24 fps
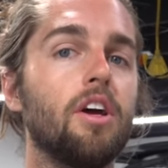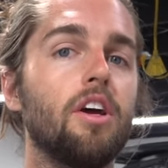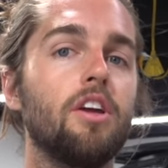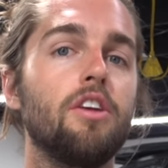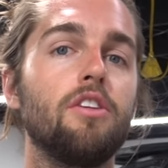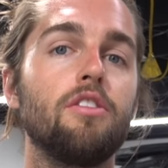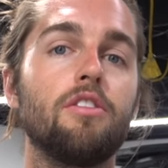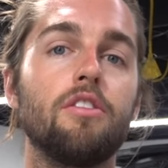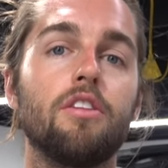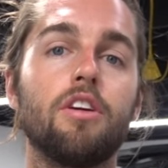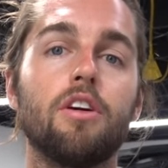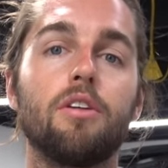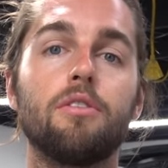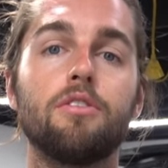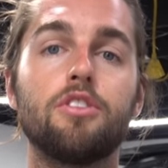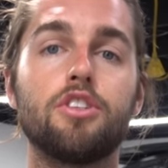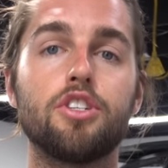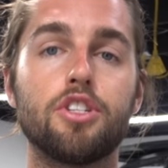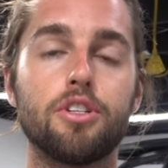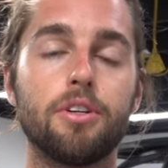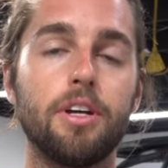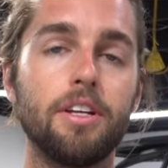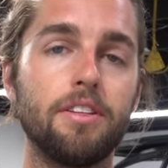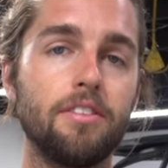You can go
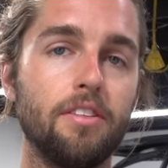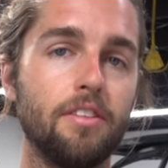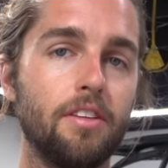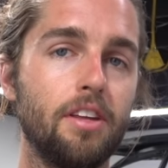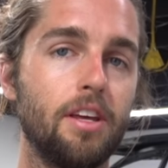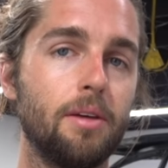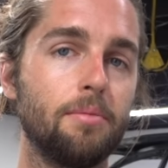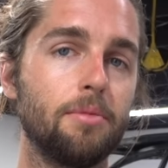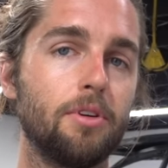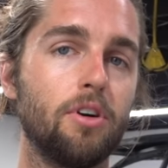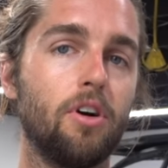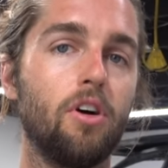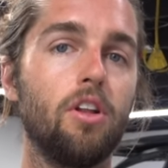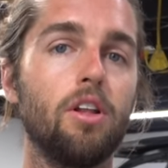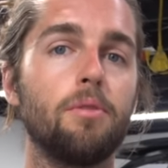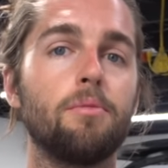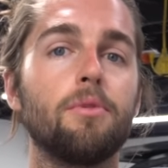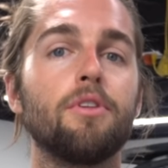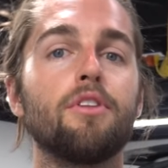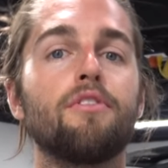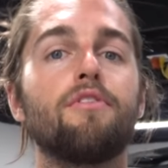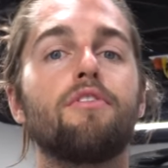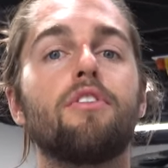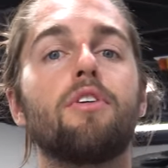straight to them, call them
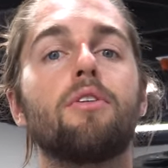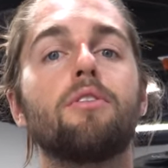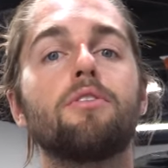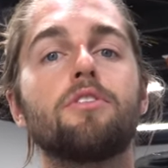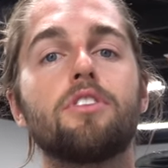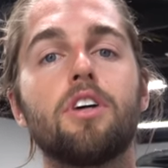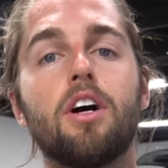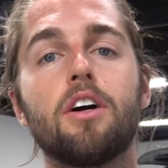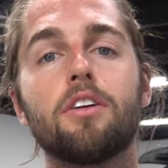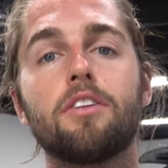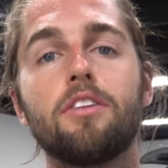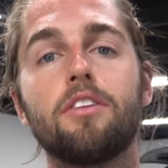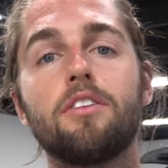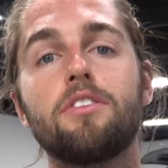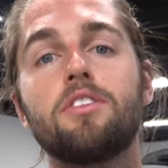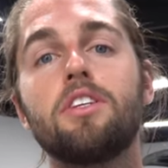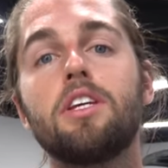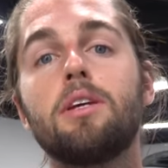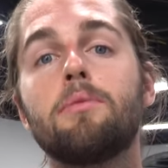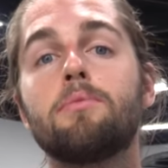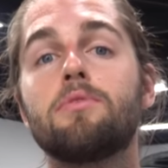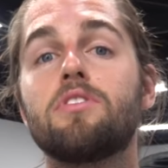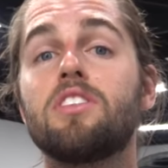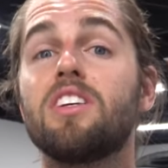on the phone, talk to their
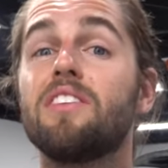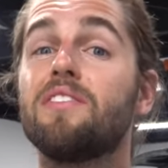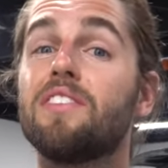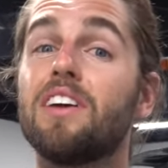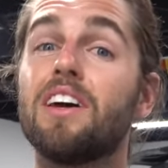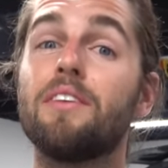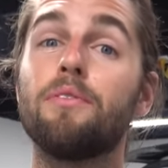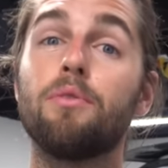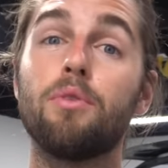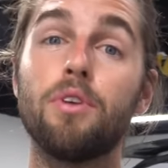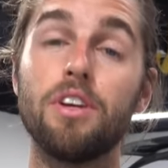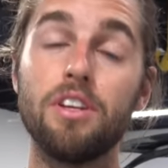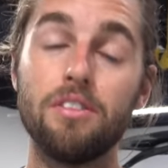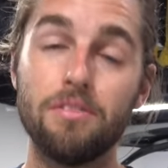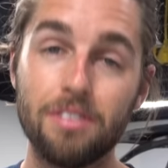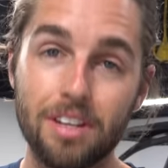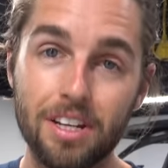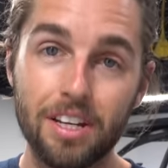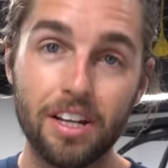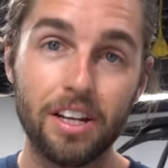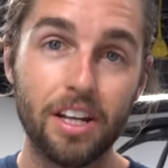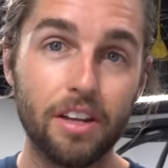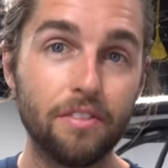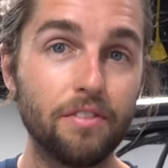team, see if they have what you
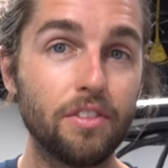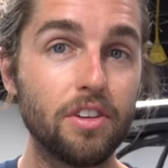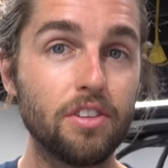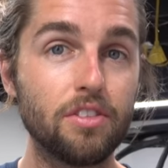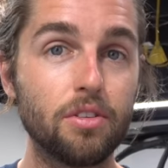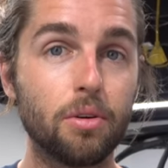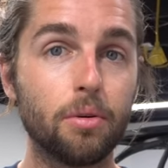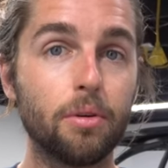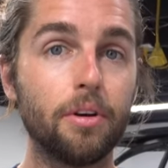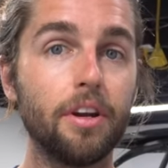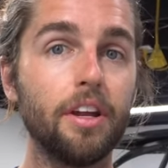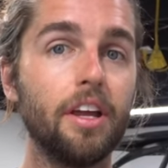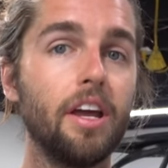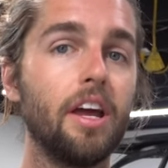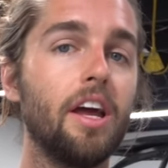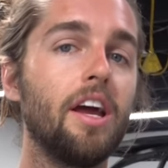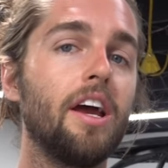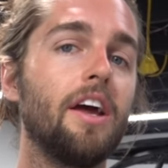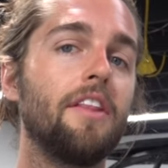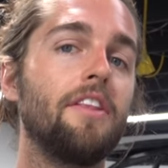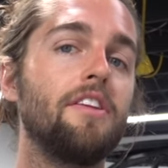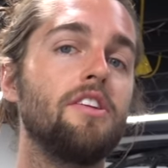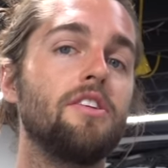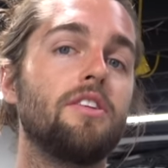need in inventory,
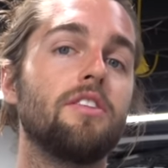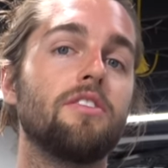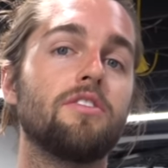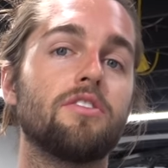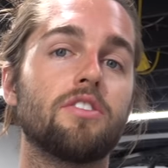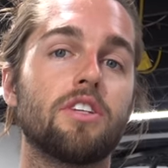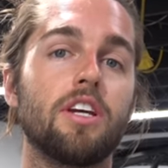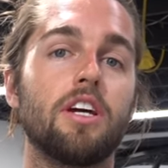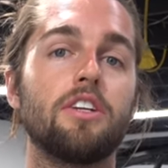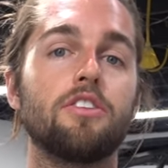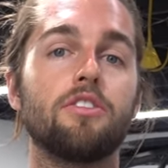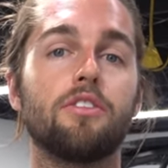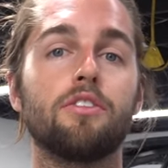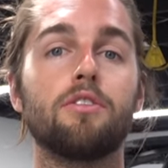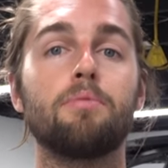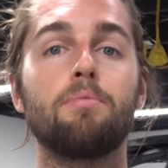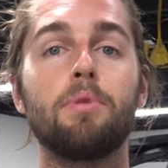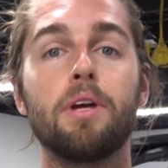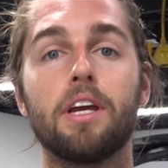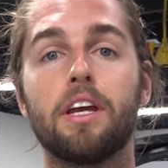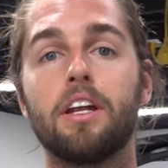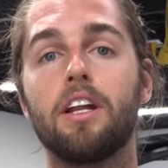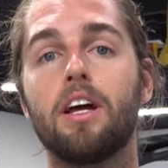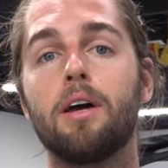and you can schedule to
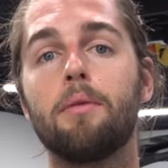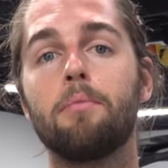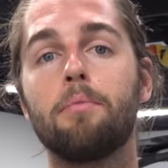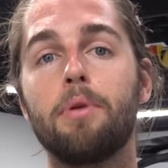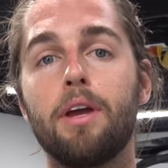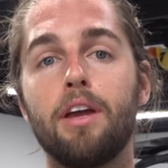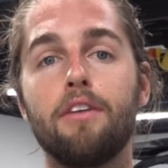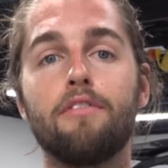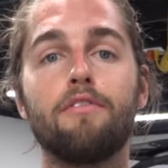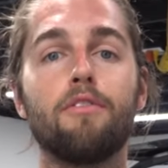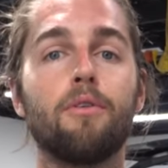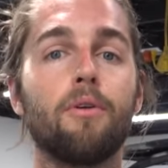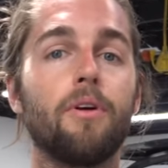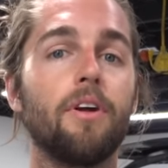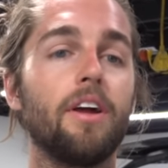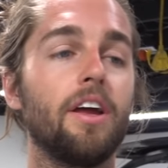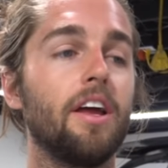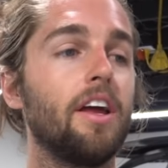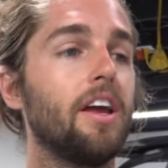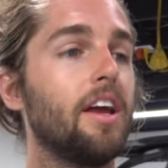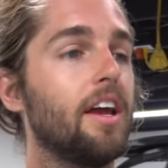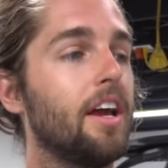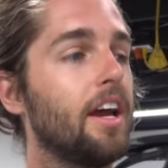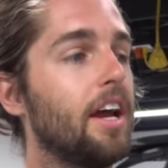pick it up, pay for it,
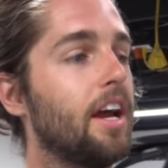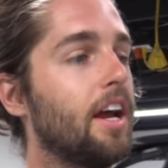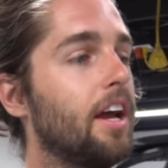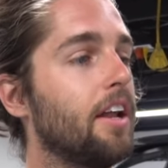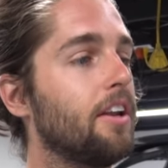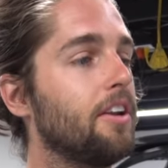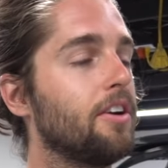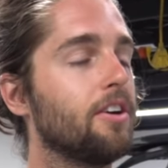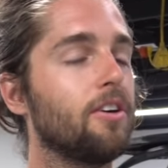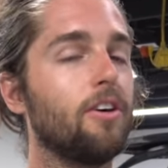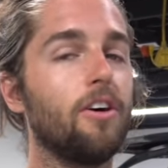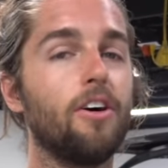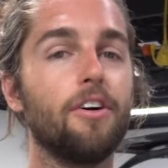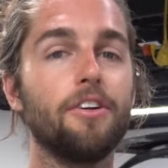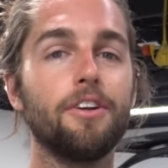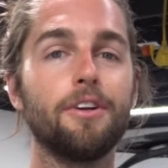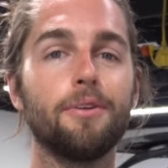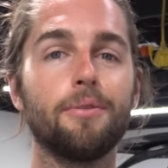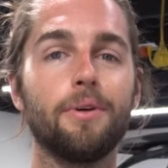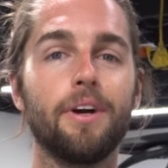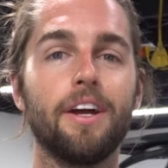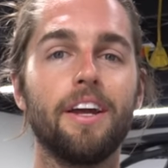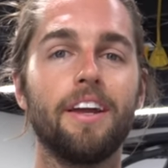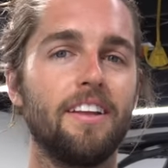and you're on your
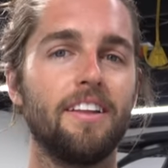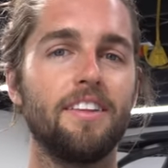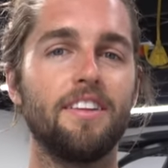way.